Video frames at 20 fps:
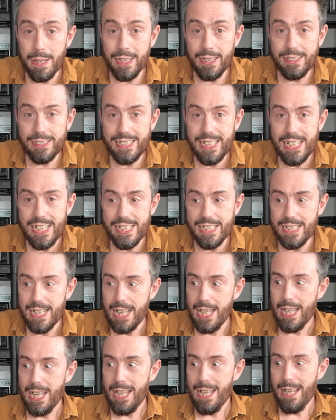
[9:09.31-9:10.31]
And indeed,
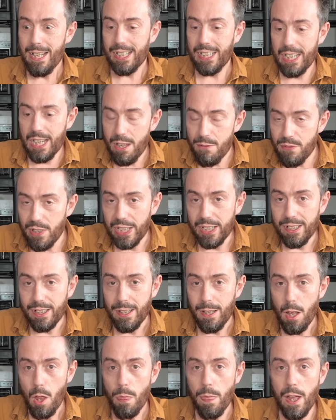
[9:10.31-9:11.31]

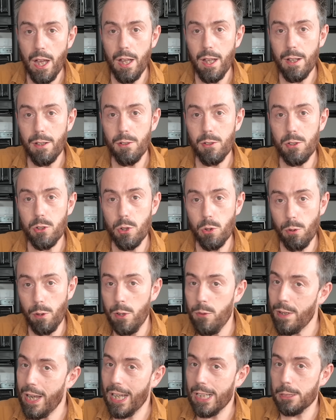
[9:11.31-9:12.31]
given that
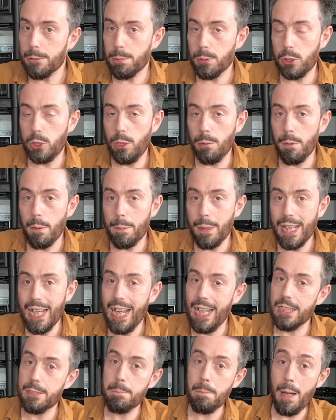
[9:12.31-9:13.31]
TrueNAS presumably
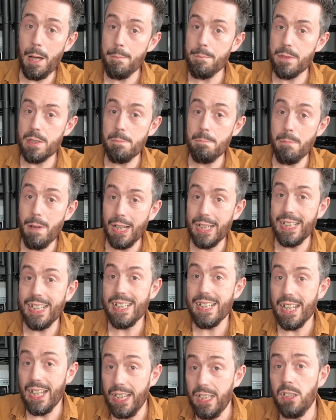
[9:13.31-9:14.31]
has pumped
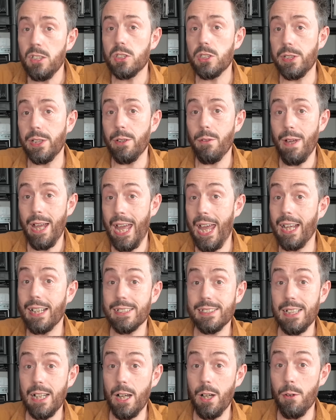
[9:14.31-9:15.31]
money into
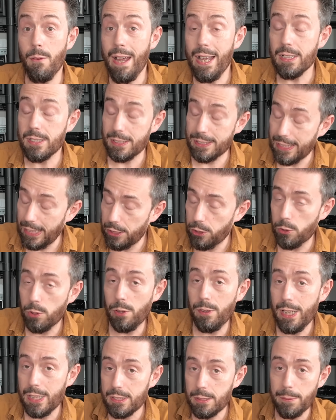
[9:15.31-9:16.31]
Hex OS, I say
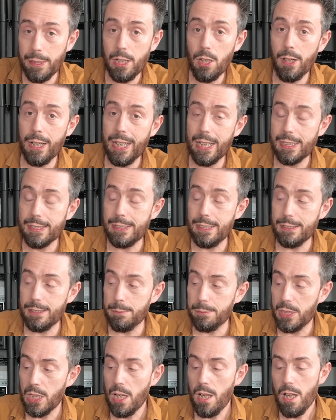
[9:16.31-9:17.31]
TrueNAS, I mean
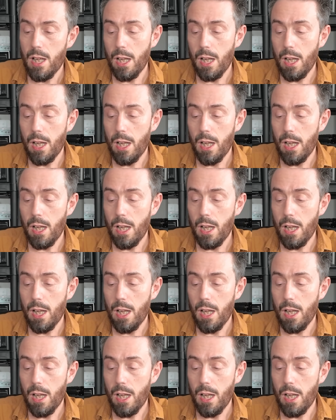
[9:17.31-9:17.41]
iXsystems,